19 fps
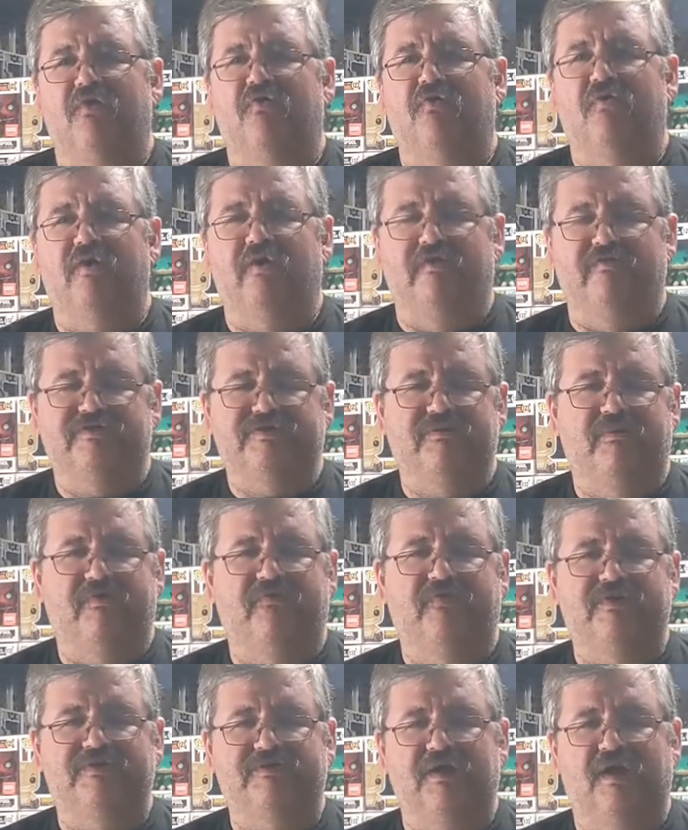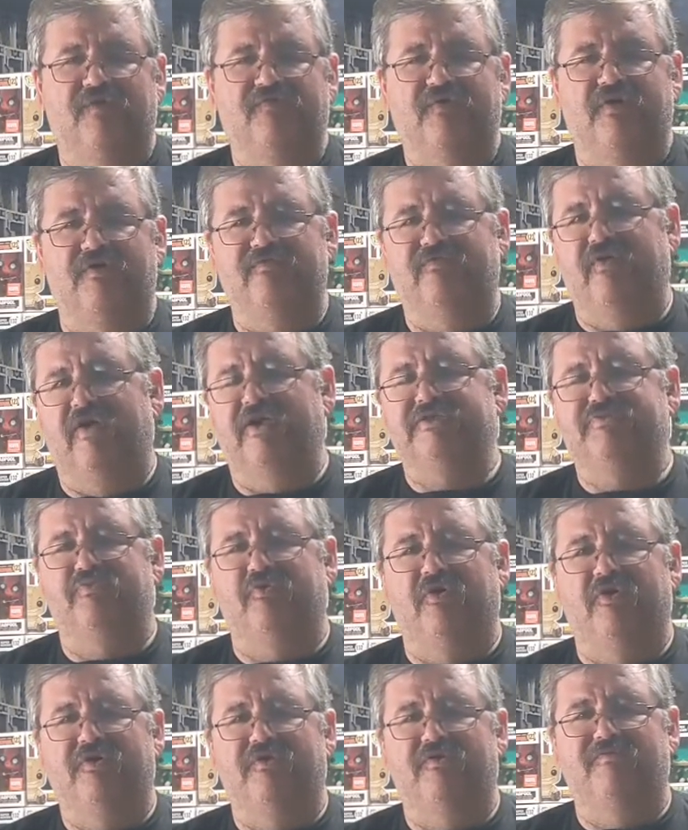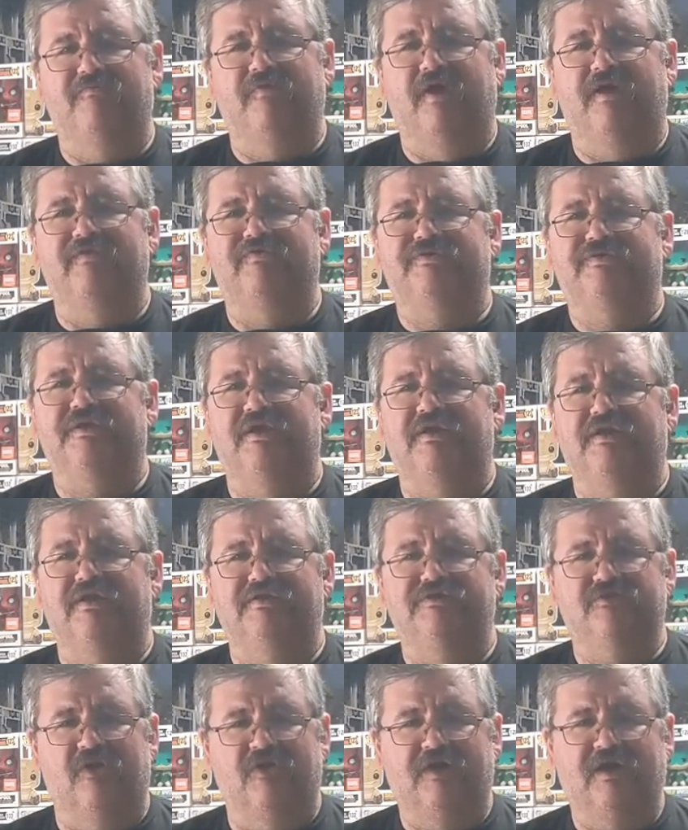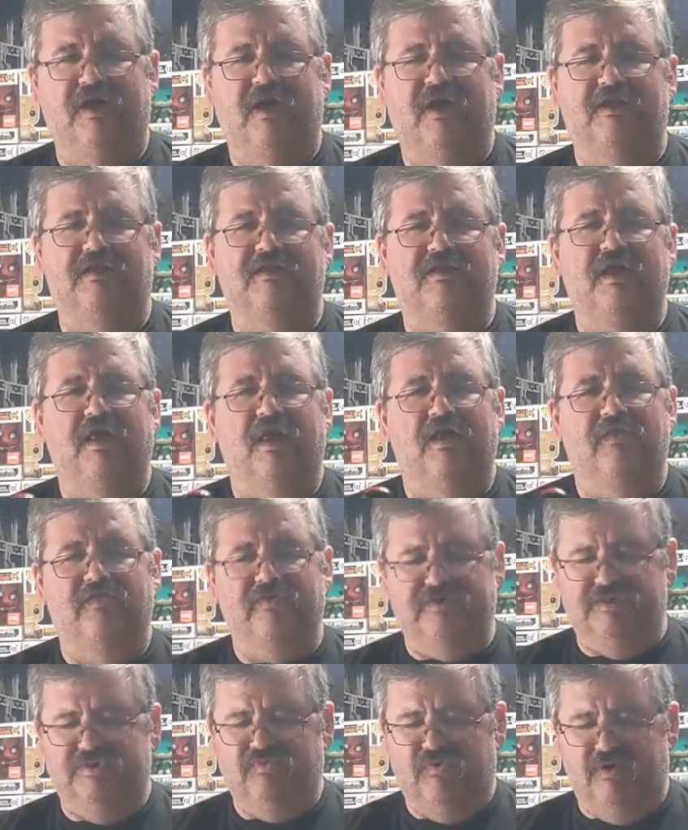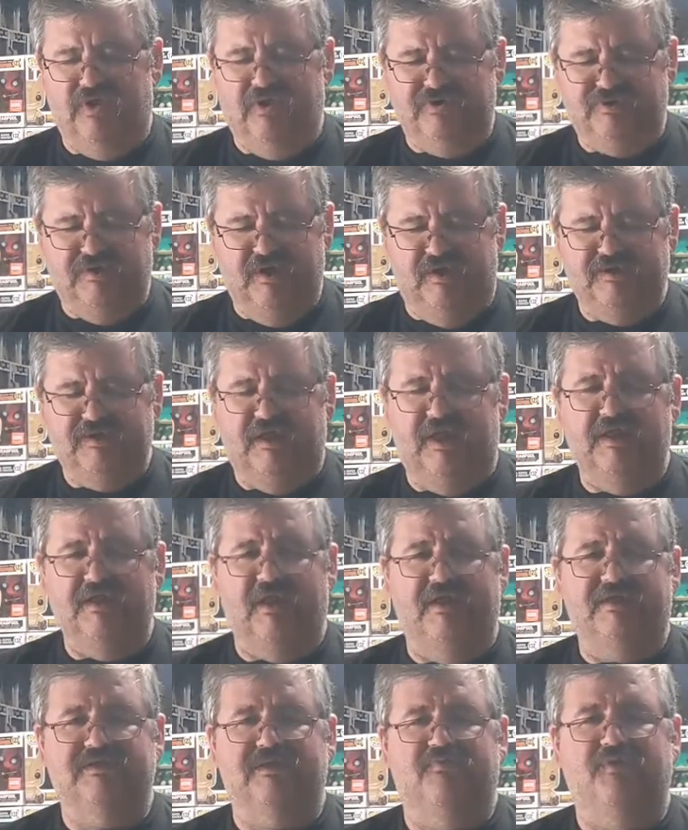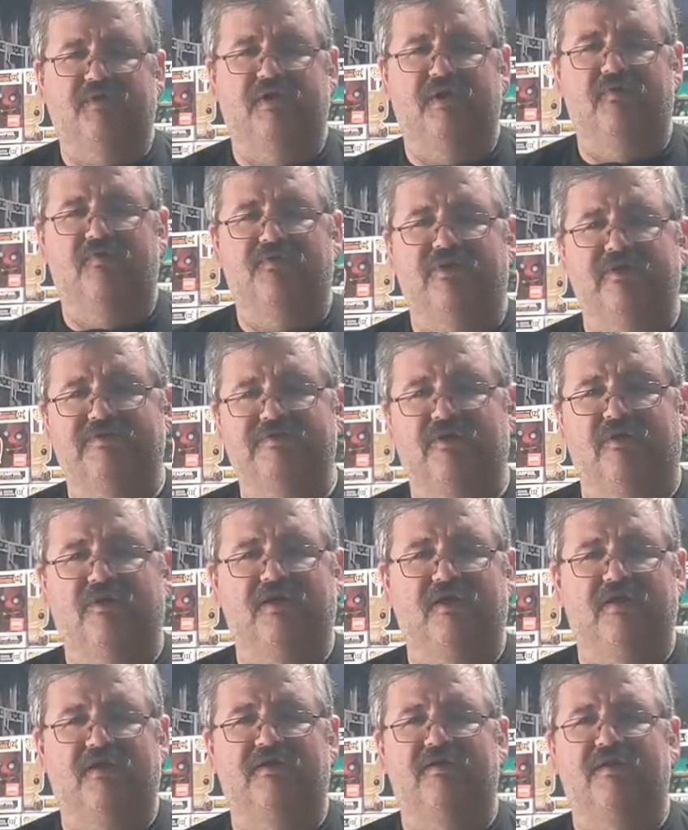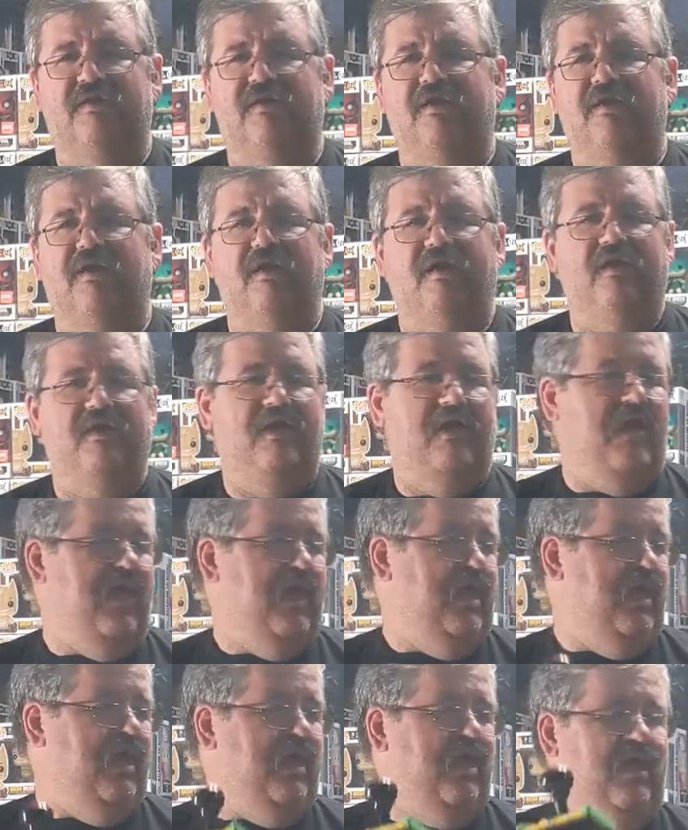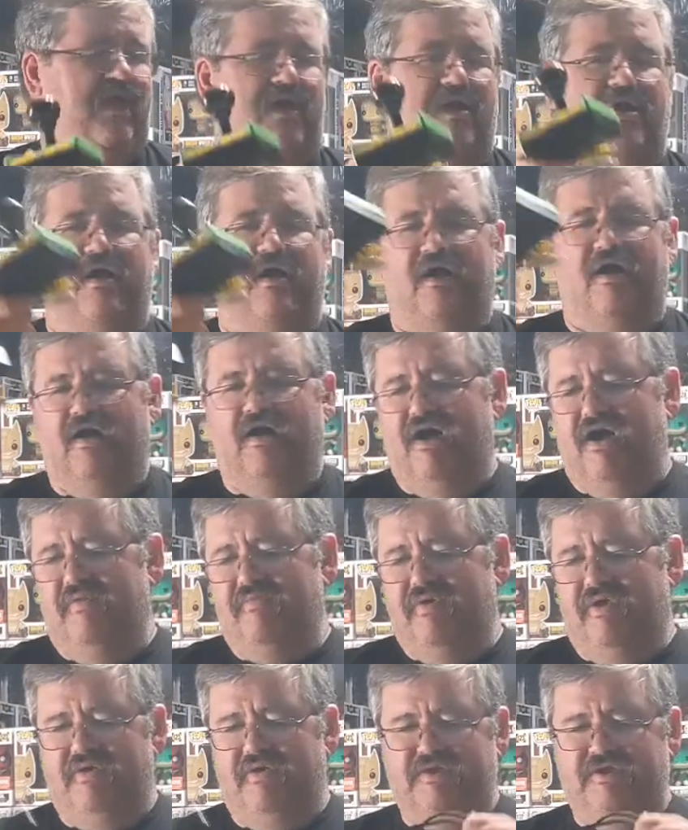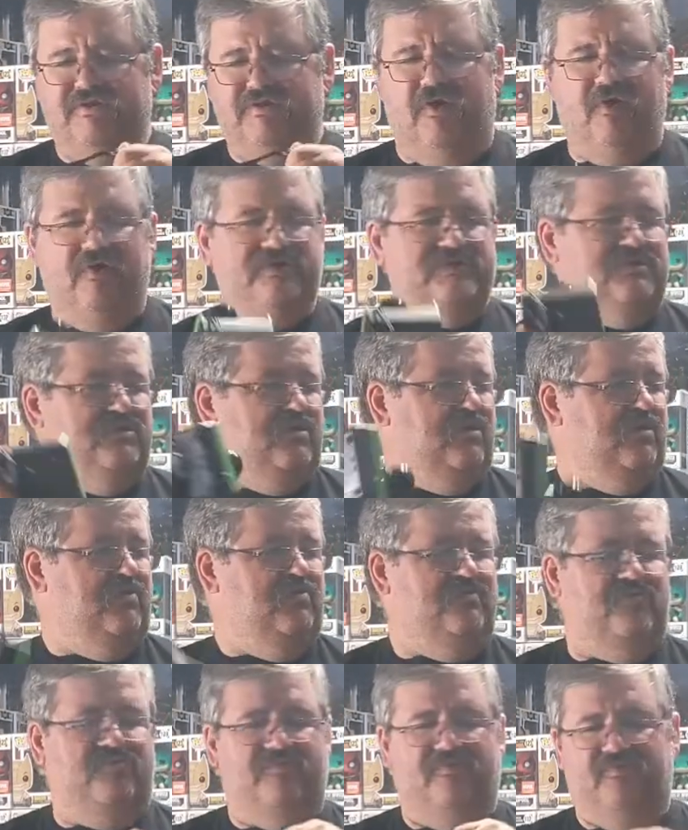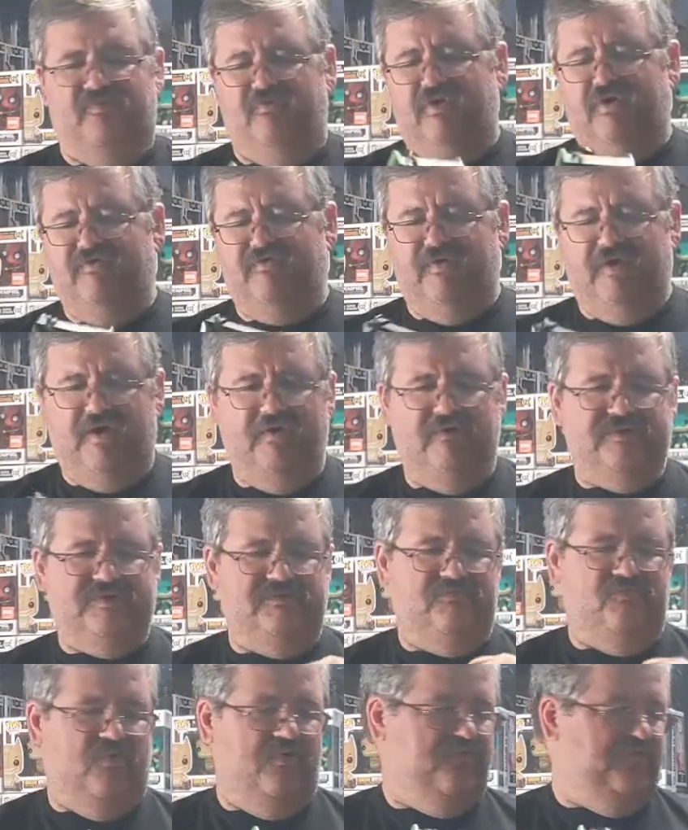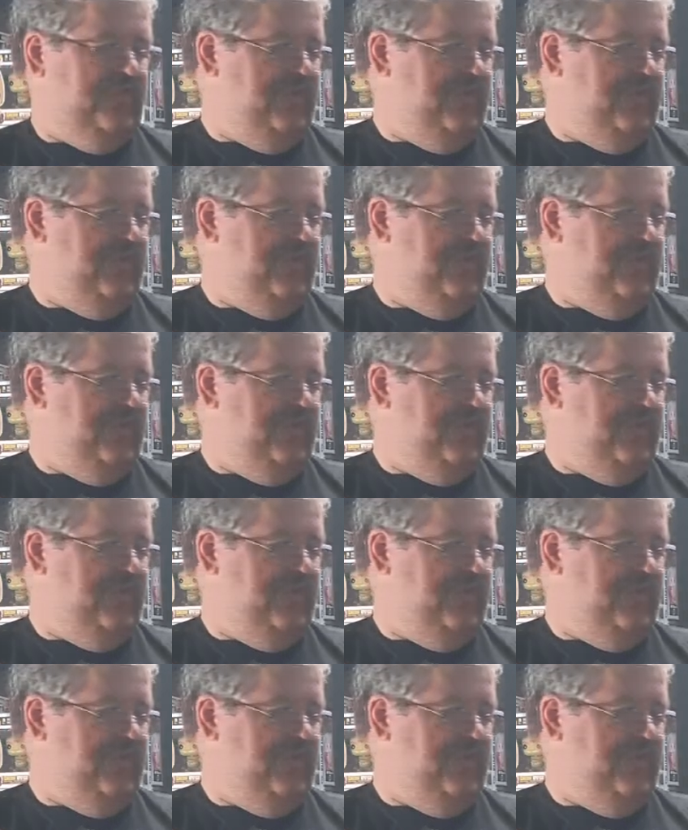or some of his stuff on Facebook, you might have seen his arcade. And this is one of those things that he likes to play with his arcade. As also, we found some more